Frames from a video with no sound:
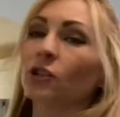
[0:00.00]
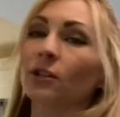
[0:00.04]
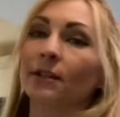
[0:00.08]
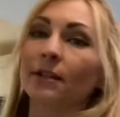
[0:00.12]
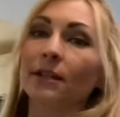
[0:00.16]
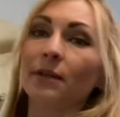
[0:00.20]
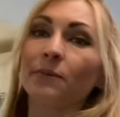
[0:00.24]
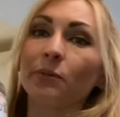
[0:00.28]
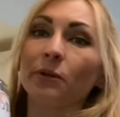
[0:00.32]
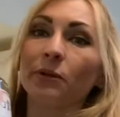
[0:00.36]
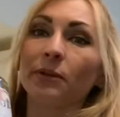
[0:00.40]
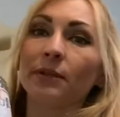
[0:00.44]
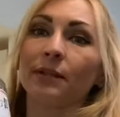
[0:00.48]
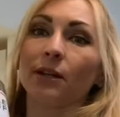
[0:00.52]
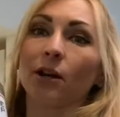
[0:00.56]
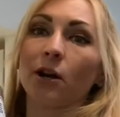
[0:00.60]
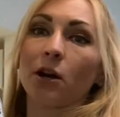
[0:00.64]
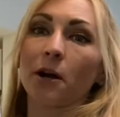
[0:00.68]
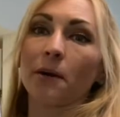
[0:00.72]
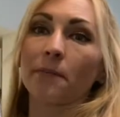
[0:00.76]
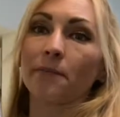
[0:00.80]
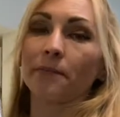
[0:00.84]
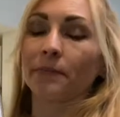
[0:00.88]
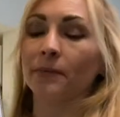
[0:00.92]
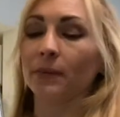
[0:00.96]
simple
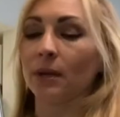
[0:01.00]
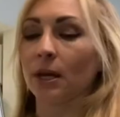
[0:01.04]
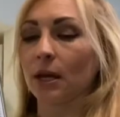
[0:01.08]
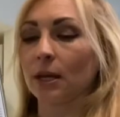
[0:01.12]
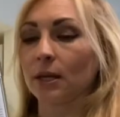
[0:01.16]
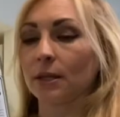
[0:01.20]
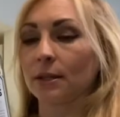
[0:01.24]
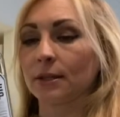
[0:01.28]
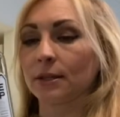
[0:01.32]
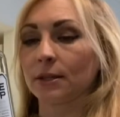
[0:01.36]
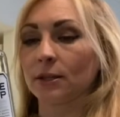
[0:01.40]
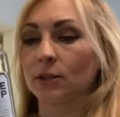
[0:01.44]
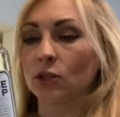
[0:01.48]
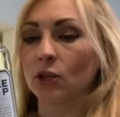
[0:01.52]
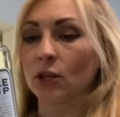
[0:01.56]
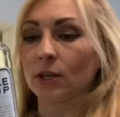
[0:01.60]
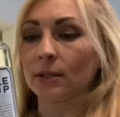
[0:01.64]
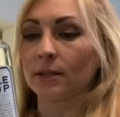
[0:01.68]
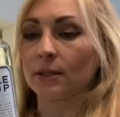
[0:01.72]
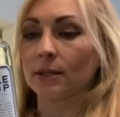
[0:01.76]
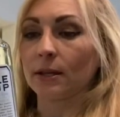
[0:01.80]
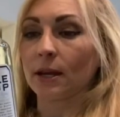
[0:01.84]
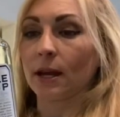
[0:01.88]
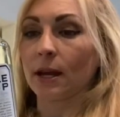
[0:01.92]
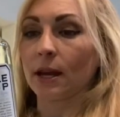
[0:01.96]
syrup. It's
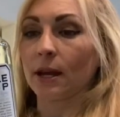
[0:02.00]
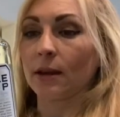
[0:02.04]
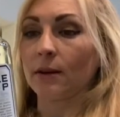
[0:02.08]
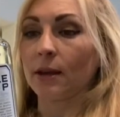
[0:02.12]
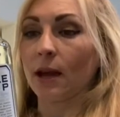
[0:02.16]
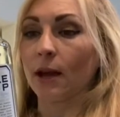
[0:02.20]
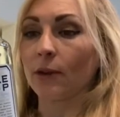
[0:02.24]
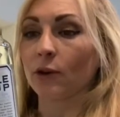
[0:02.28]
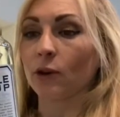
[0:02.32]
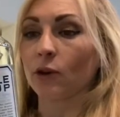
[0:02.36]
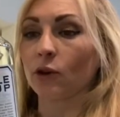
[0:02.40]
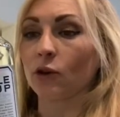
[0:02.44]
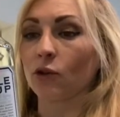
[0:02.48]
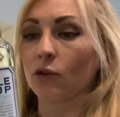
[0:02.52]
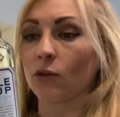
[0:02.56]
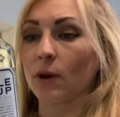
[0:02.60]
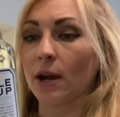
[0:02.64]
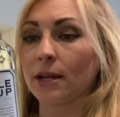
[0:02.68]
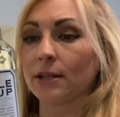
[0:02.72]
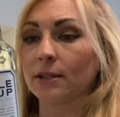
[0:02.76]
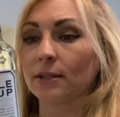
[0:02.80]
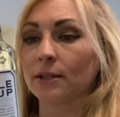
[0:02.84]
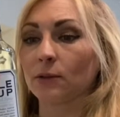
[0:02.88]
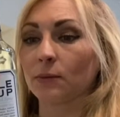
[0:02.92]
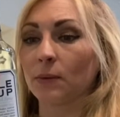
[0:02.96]
just another
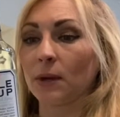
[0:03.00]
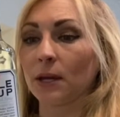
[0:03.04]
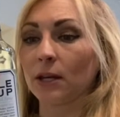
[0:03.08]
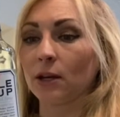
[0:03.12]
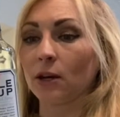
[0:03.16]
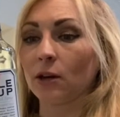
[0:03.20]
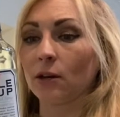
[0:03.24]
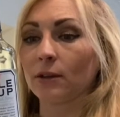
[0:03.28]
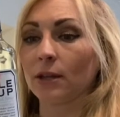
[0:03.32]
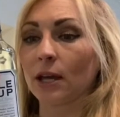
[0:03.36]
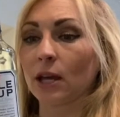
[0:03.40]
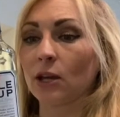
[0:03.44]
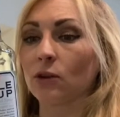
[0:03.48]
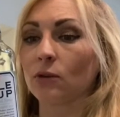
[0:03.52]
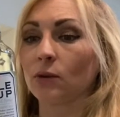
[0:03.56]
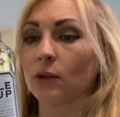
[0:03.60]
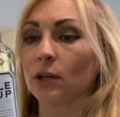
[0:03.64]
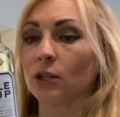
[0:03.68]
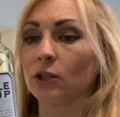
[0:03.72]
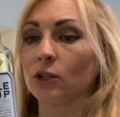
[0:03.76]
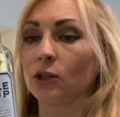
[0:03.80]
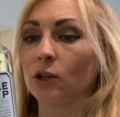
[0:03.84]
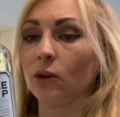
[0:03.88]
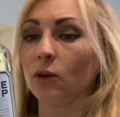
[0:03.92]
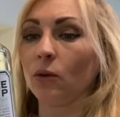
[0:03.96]
great sweetener that you
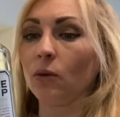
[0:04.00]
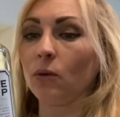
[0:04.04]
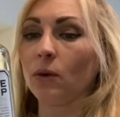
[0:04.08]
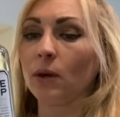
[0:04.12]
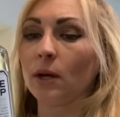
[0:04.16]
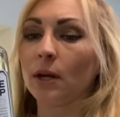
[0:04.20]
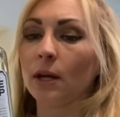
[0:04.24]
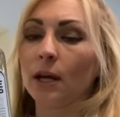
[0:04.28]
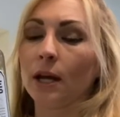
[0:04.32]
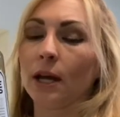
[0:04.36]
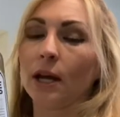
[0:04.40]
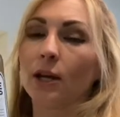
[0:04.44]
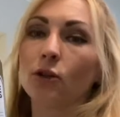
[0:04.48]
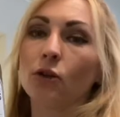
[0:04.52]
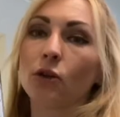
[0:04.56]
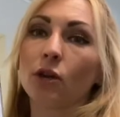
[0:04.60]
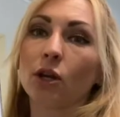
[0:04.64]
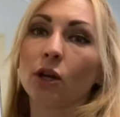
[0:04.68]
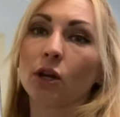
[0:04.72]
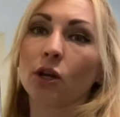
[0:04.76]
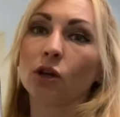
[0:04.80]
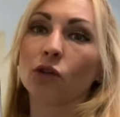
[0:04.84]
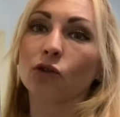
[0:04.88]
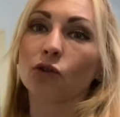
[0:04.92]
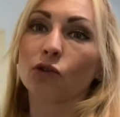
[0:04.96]
can do, and you
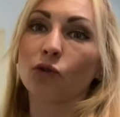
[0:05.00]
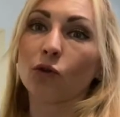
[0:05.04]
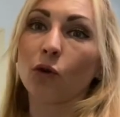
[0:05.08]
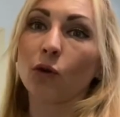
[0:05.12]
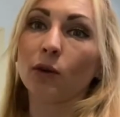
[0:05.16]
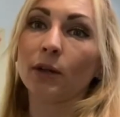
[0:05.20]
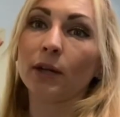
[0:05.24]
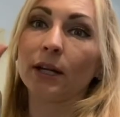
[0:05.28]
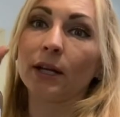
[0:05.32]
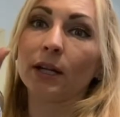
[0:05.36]
can control it.